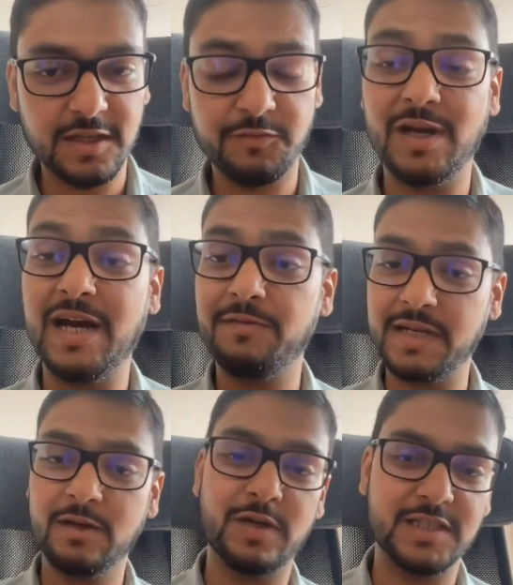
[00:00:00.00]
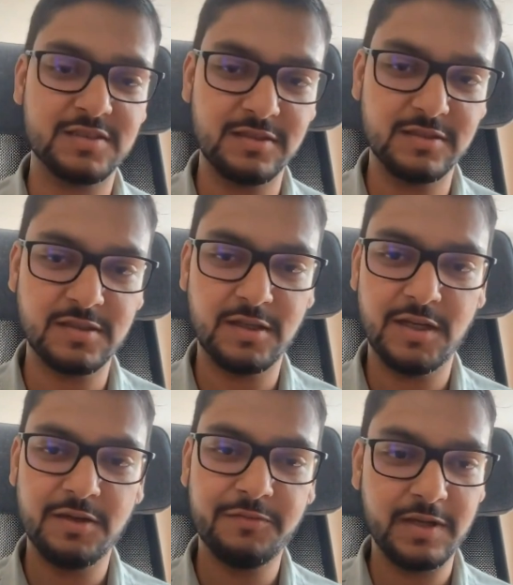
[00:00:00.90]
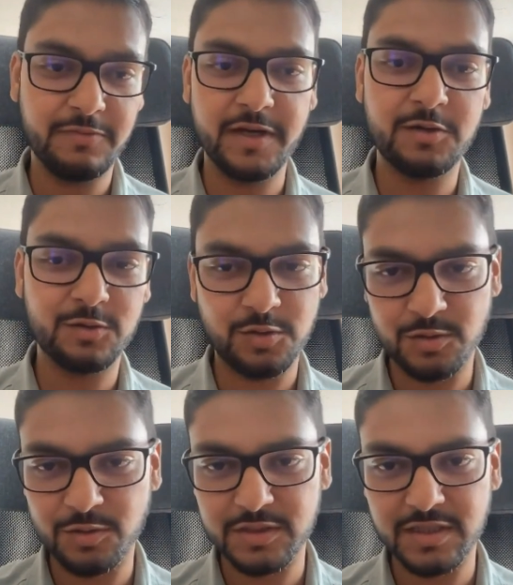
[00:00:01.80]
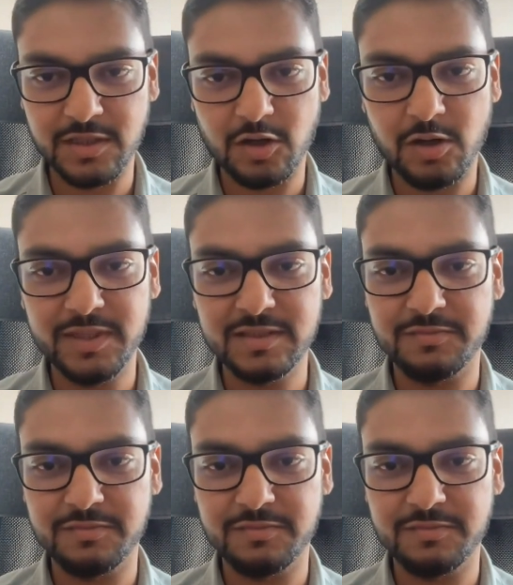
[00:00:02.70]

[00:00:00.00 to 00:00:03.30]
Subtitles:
If you have any questions, feel free to throw those in the comments.